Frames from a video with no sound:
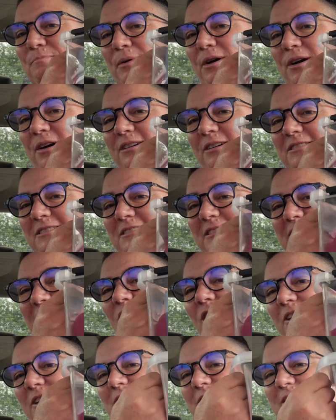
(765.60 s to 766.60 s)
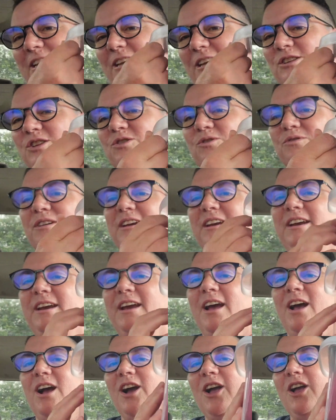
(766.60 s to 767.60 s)
box. Sensory
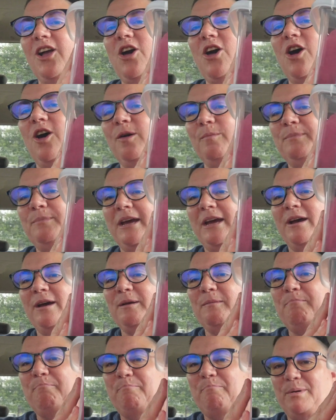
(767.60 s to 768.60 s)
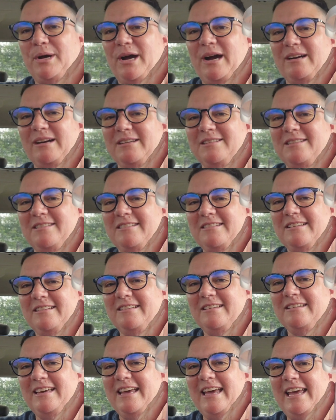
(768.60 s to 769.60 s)
calm down box.
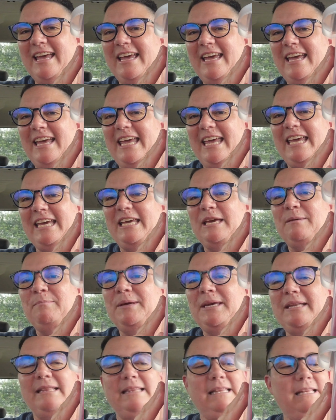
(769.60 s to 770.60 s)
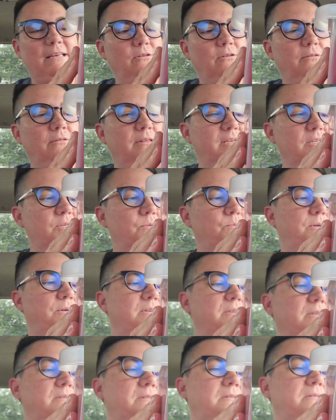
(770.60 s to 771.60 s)
It can be little. This one
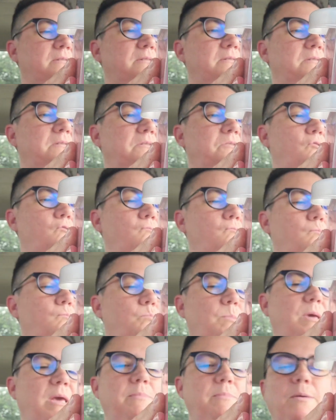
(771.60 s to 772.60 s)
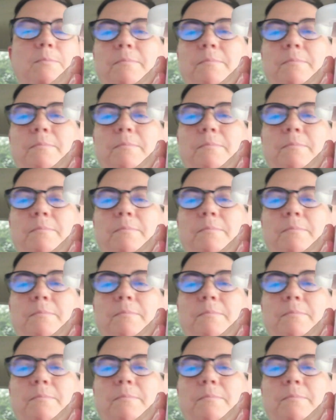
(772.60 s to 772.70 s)
is maybe